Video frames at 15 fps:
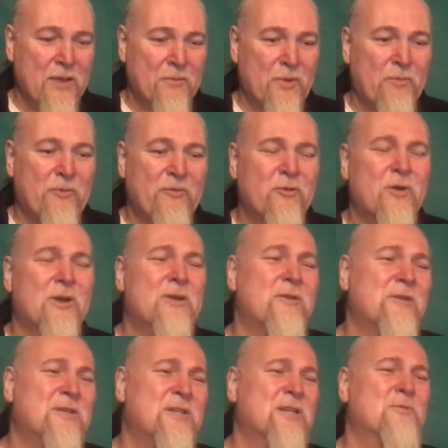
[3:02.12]
But before I do,
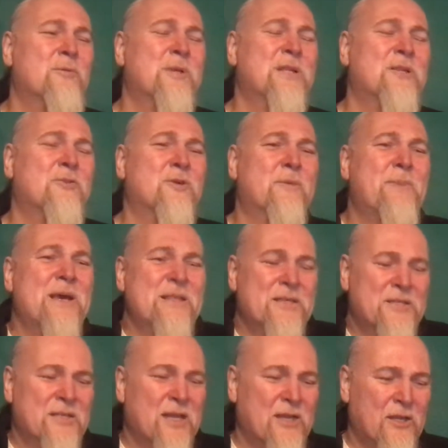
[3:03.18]
I just want to talk about the
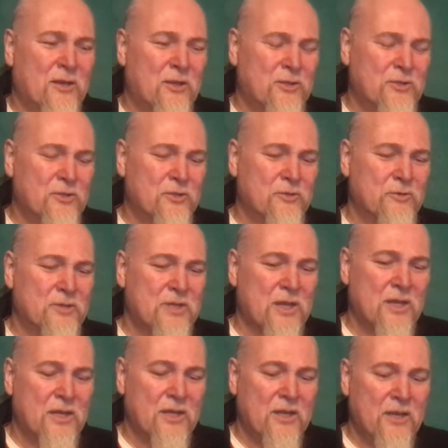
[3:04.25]
psychological
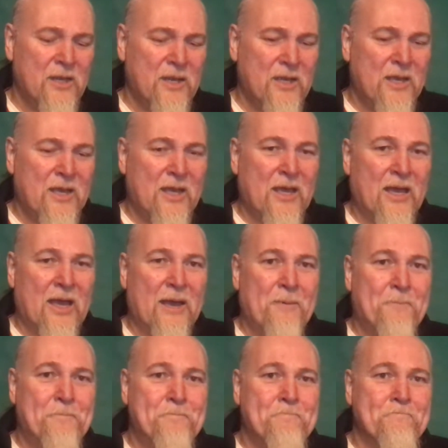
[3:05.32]
side.
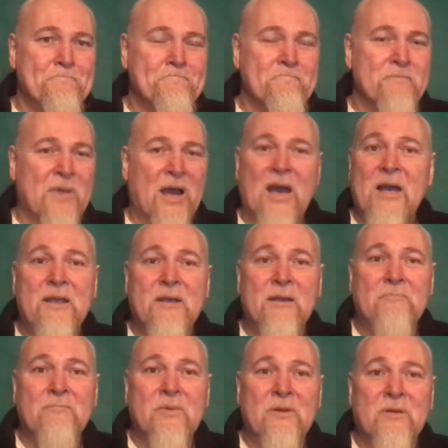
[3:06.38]
I
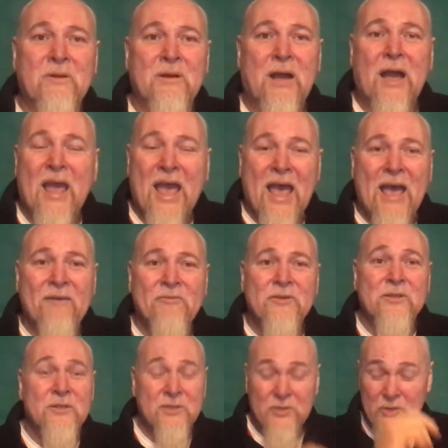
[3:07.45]

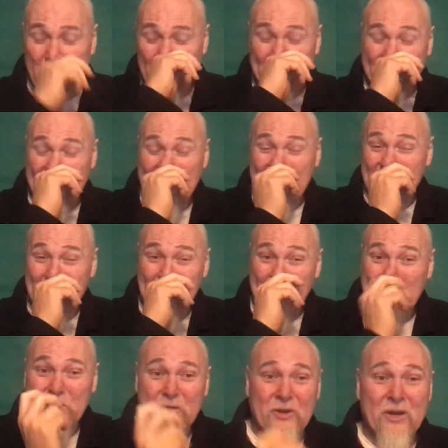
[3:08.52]
haven't stopped anything
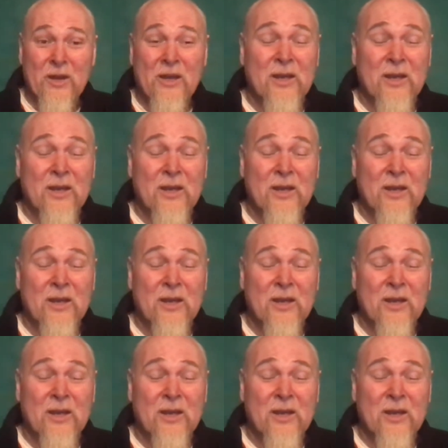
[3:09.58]
I'm doing.